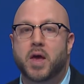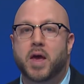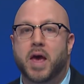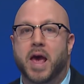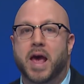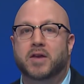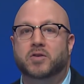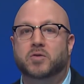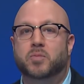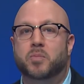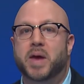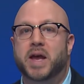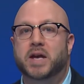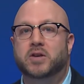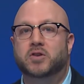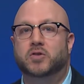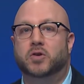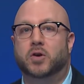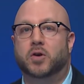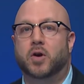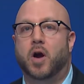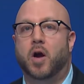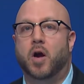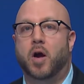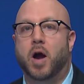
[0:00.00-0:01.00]
is make
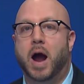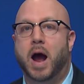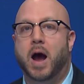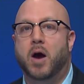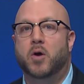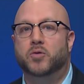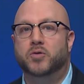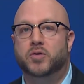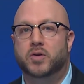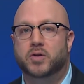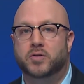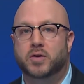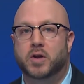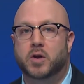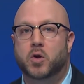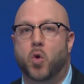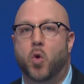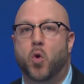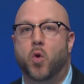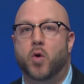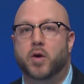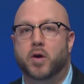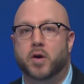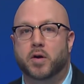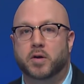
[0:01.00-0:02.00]
sure our house is in
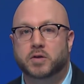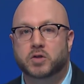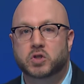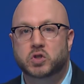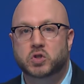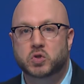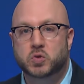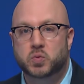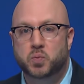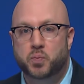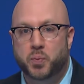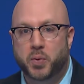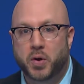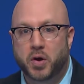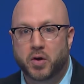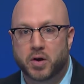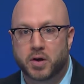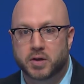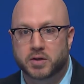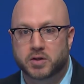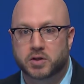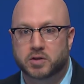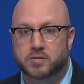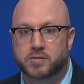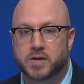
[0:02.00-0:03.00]
order
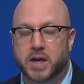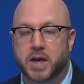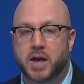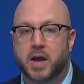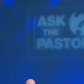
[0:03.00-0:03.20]
spiritually.